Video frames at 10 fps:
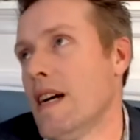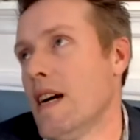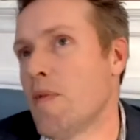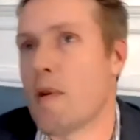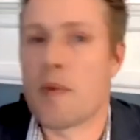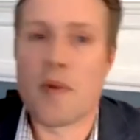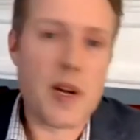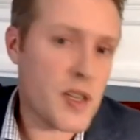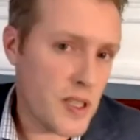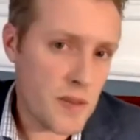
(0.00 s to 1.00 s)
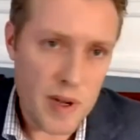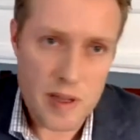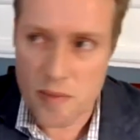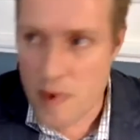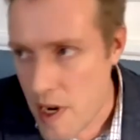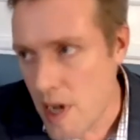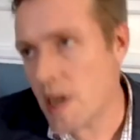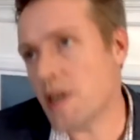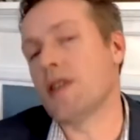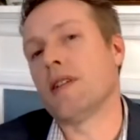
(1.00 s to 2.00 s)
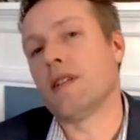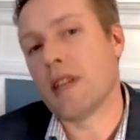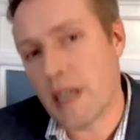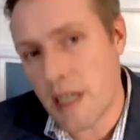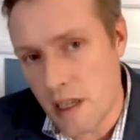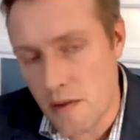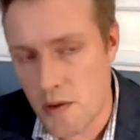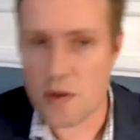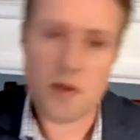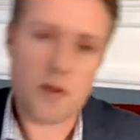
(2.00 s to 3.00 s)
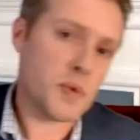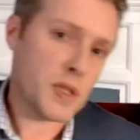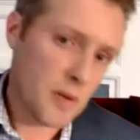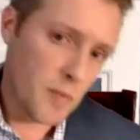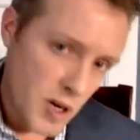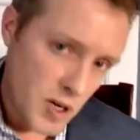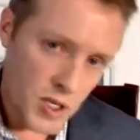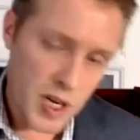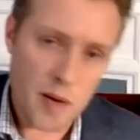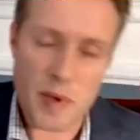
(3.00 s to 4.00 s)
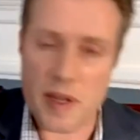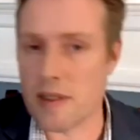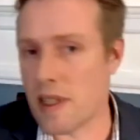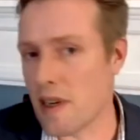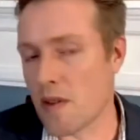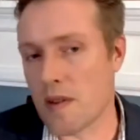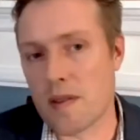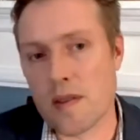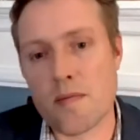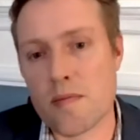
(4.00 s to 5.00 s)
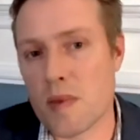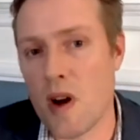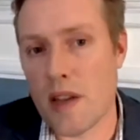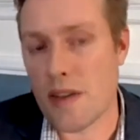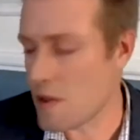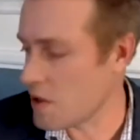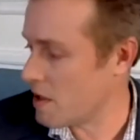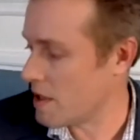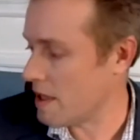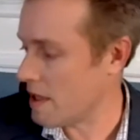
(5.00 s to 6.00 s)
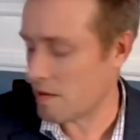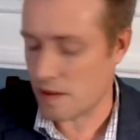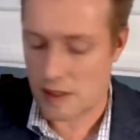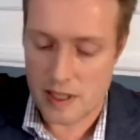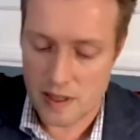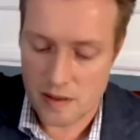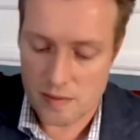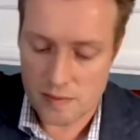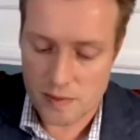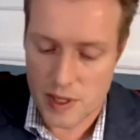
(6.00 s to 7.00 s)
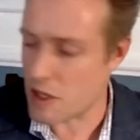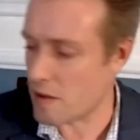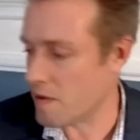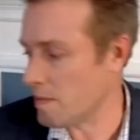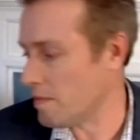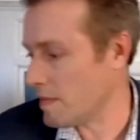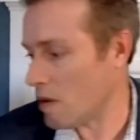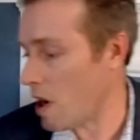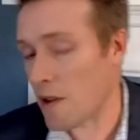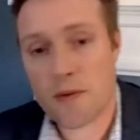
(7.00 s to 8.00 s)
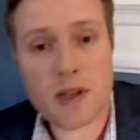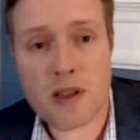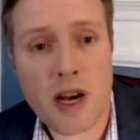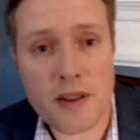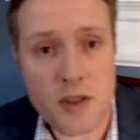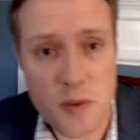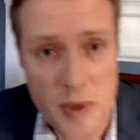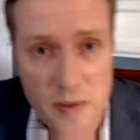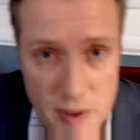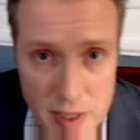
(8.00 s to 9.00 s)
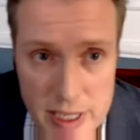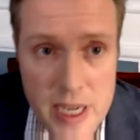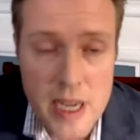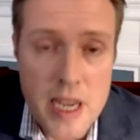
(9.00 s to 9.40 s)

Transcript: uh, preparations by the British and the landing of troops and the march up. And you know, authors, you know, you know, ranging from all three of the authors have been very